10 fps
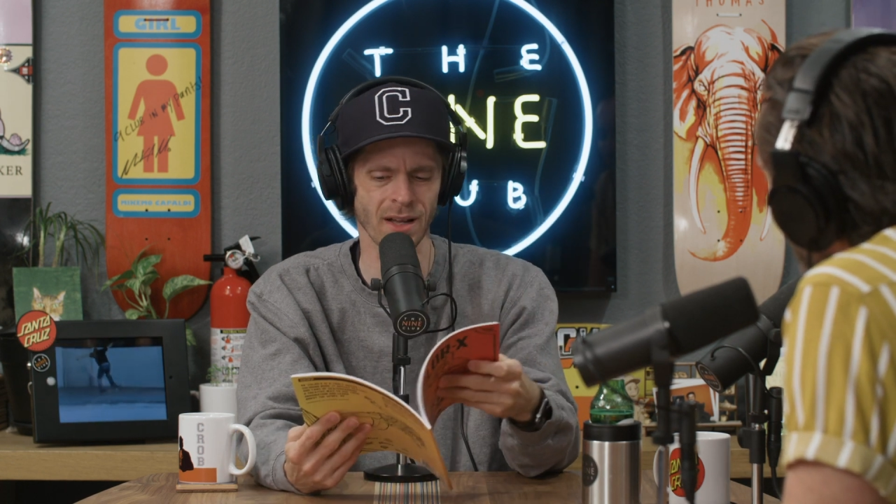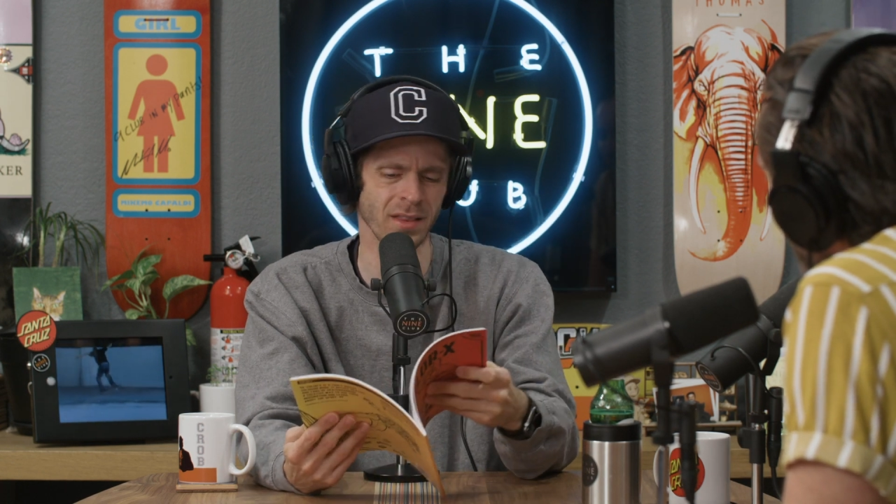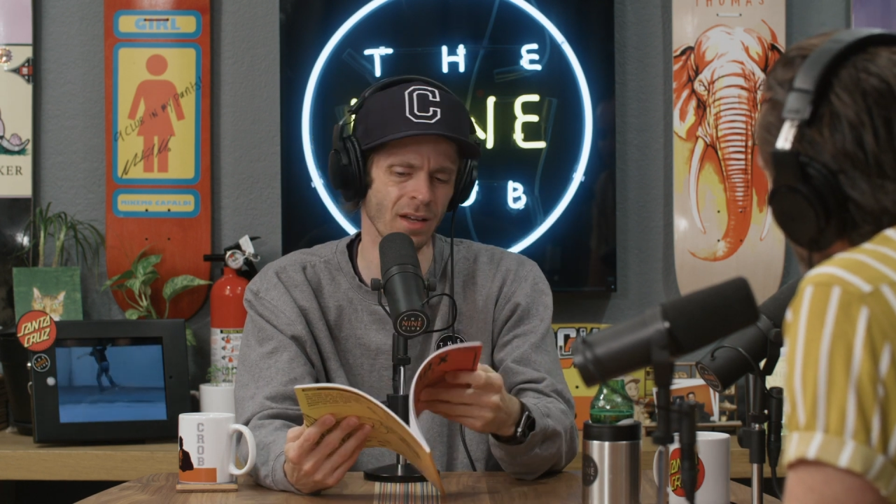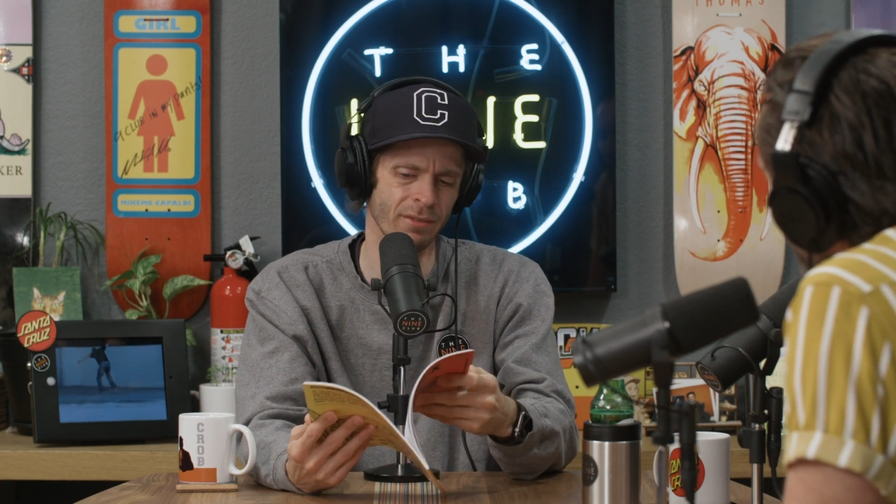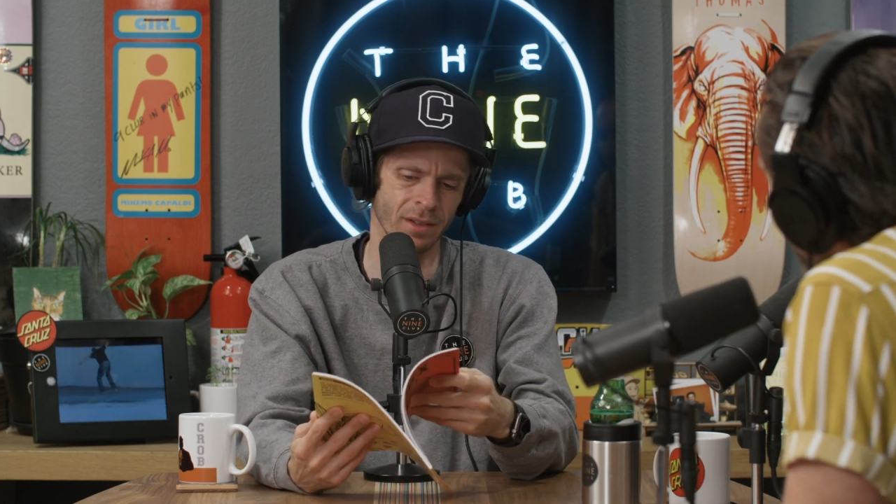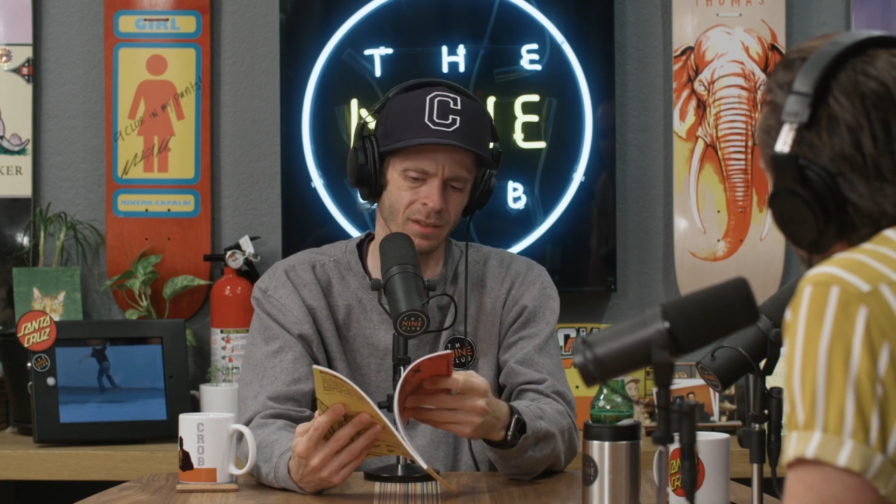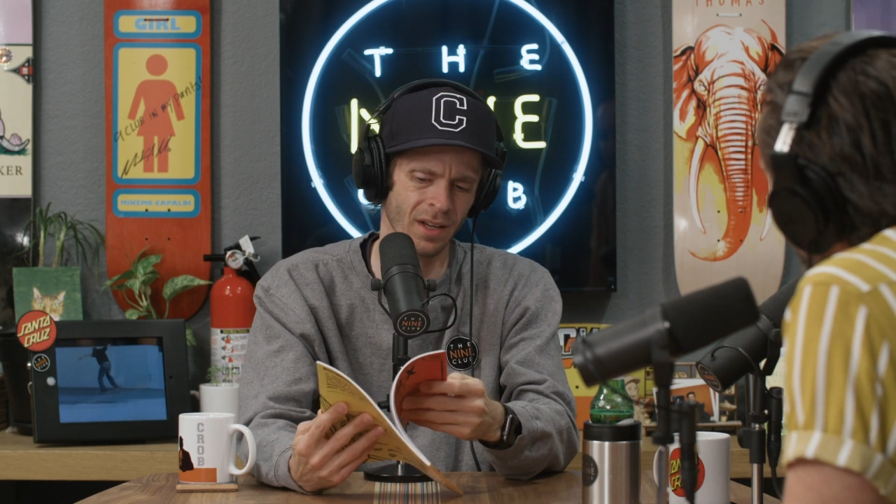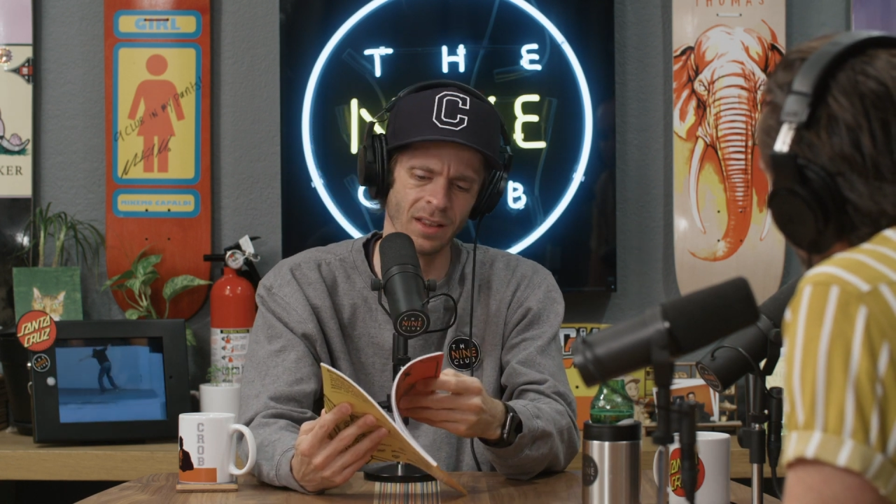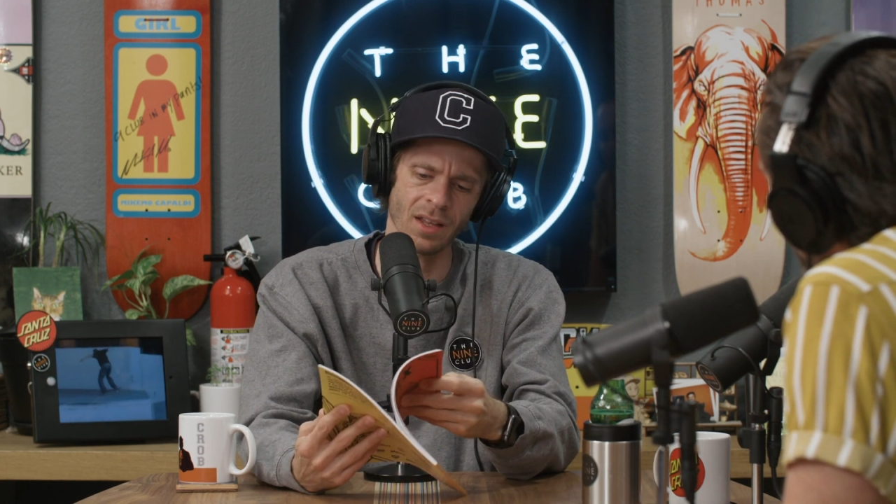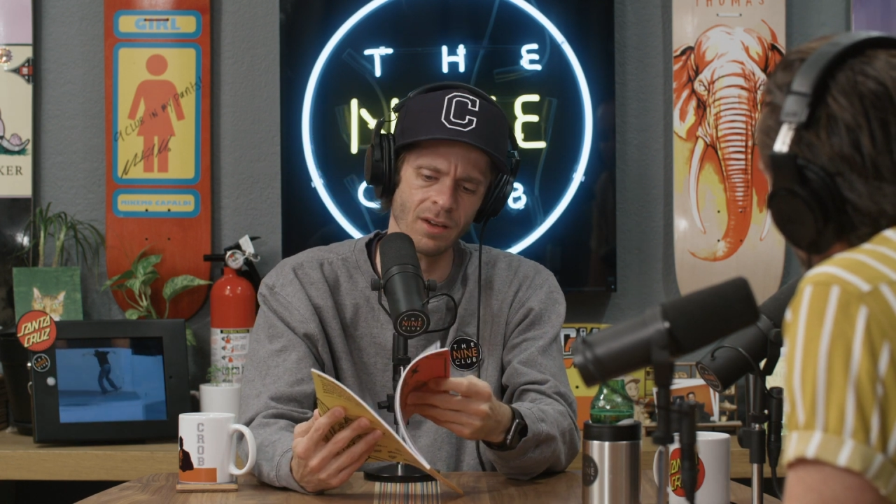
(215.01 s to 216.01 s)
I love it,
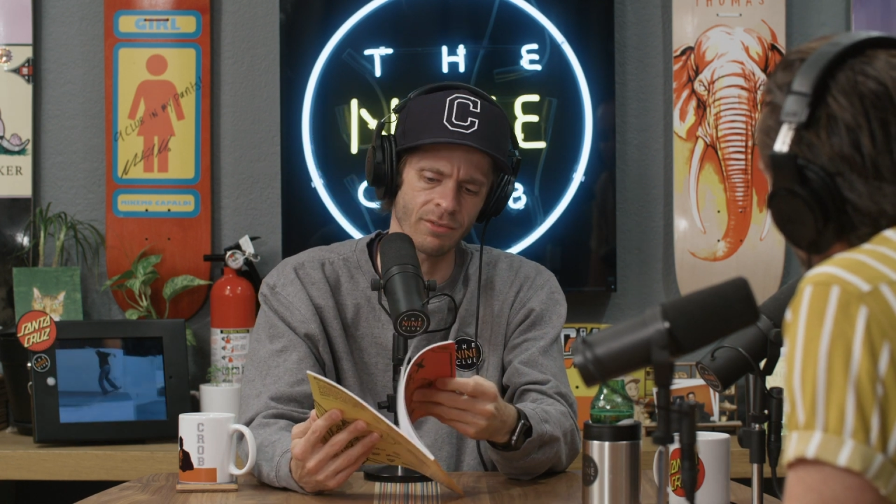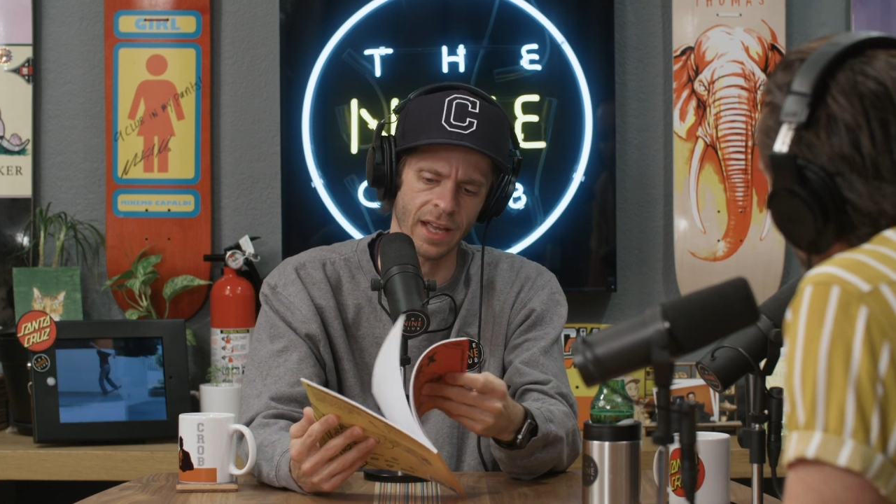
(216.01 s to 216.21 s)
dude. I love